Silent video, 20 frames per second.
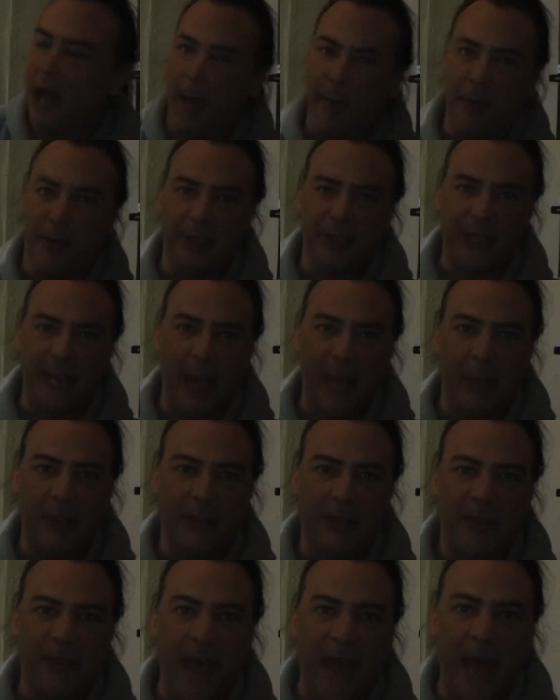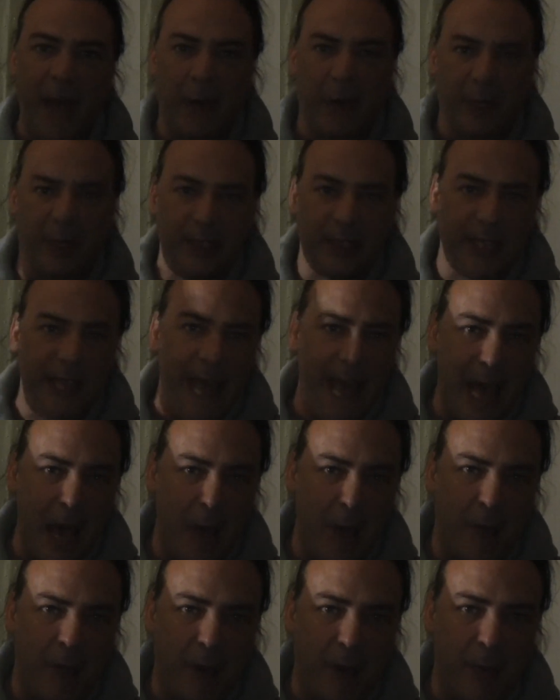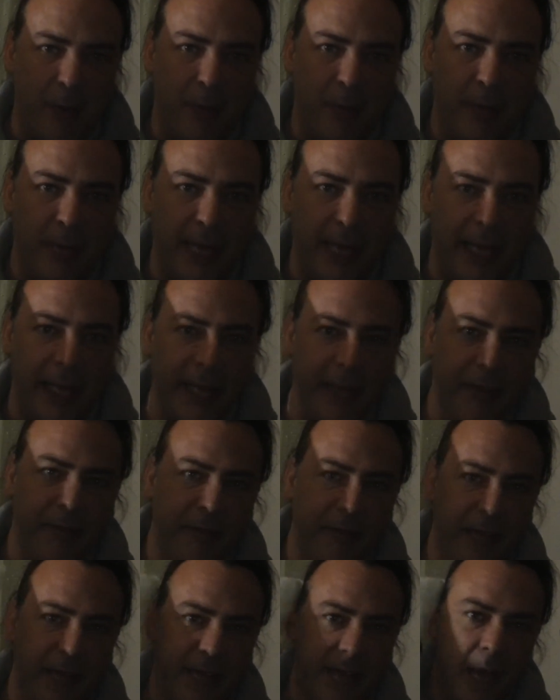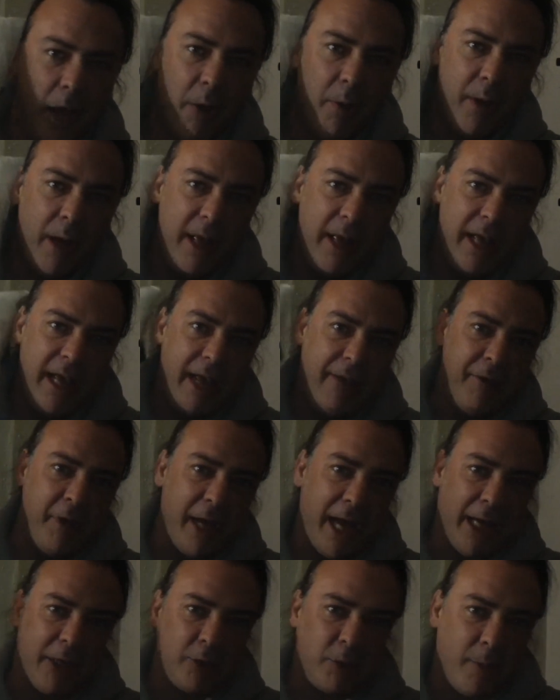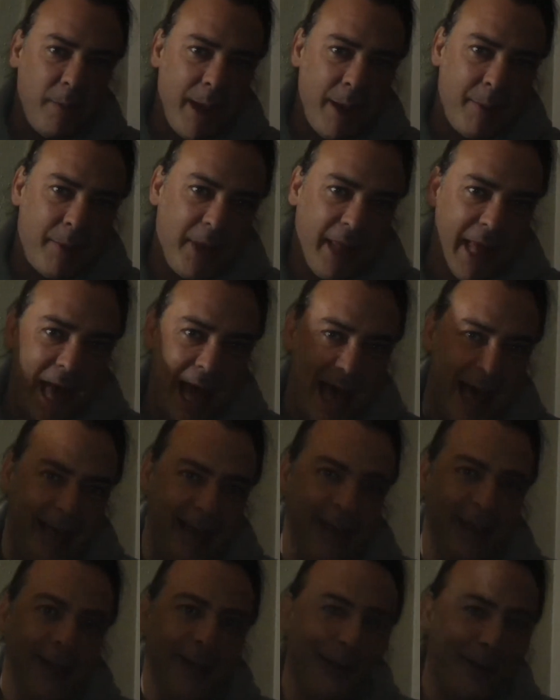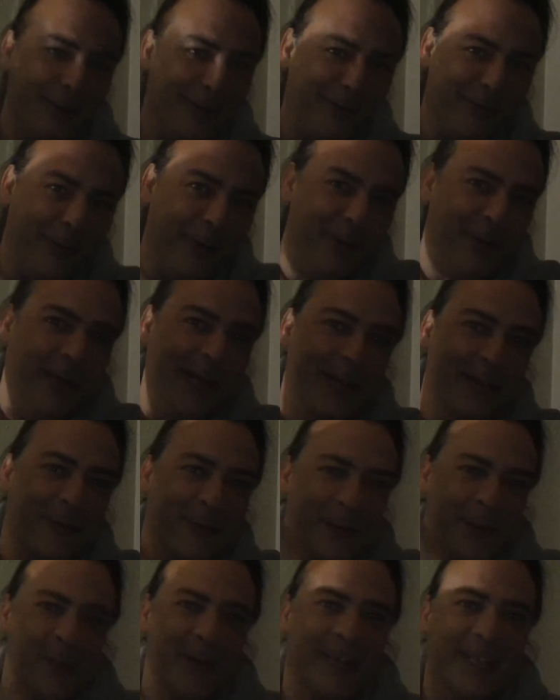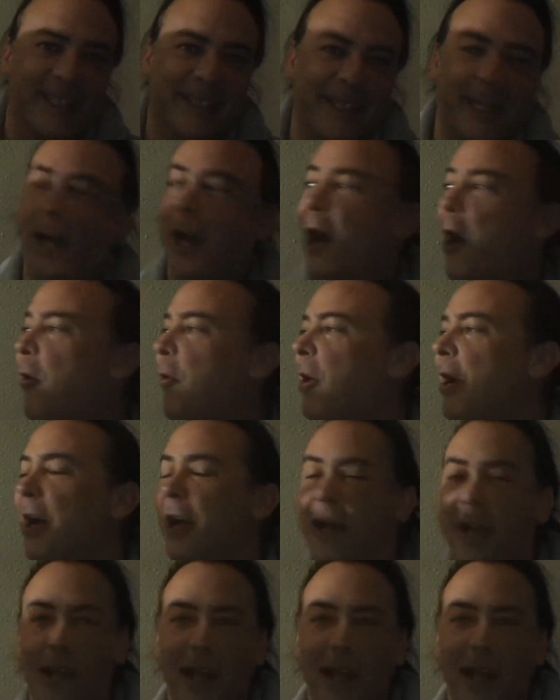Um, you can see how much fatter it is now from the beginning of the video, if you guys remember that, from like three minutes ago.